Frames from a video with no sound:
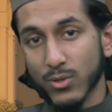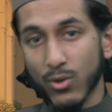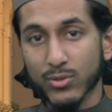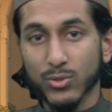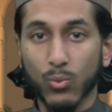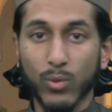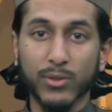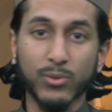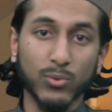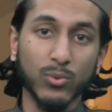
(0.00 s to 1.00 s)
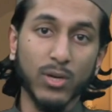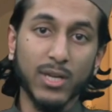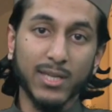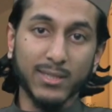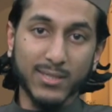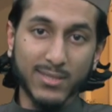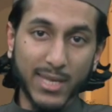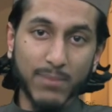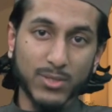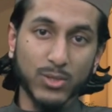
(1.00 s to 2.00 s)
also went through the
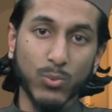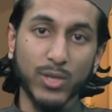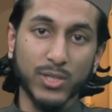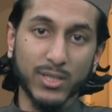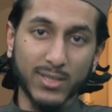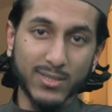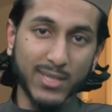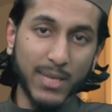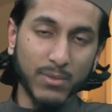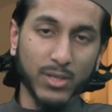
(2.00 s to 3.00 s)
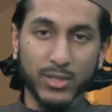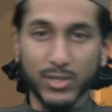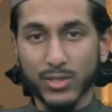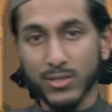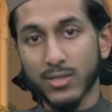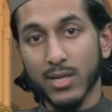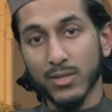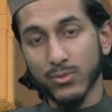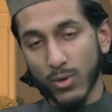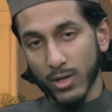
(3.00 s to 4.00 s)
same situation and the same conditions
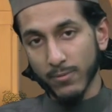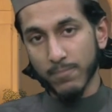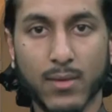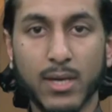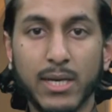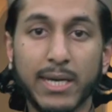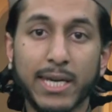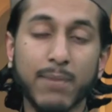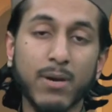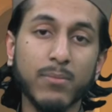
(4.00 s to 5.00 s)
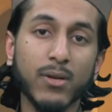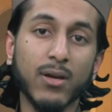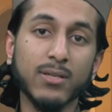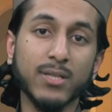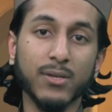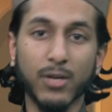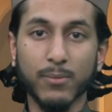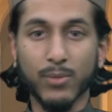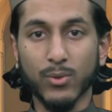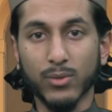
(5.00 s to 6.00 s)
as well. Imam Razi
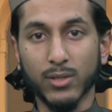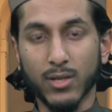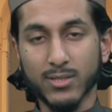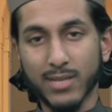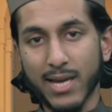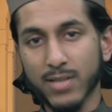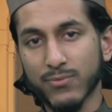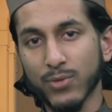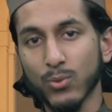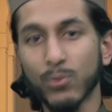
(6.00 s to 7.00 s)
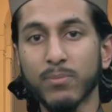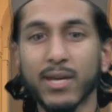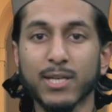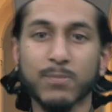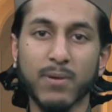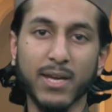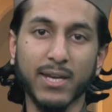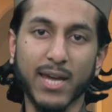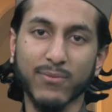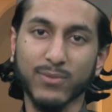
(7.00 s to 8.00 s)
rahimahullah's last view will be explained
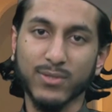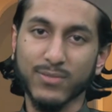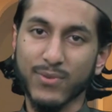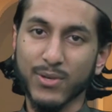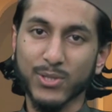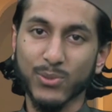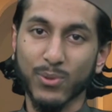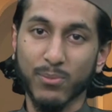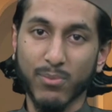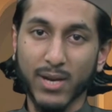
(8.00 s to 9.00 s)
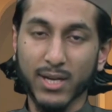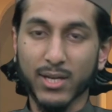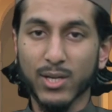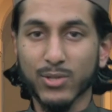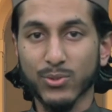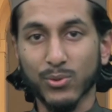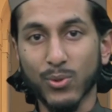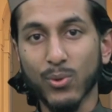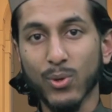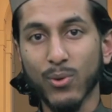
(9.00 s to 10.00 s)
after this very short break, so
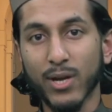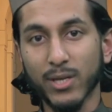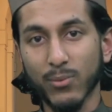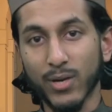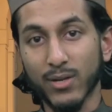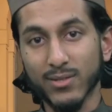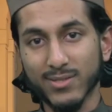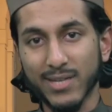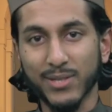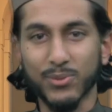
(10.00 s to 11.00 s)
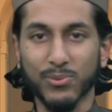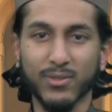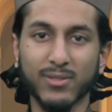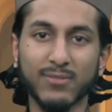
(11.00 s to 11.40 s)
don't go anywhere, stay tuned.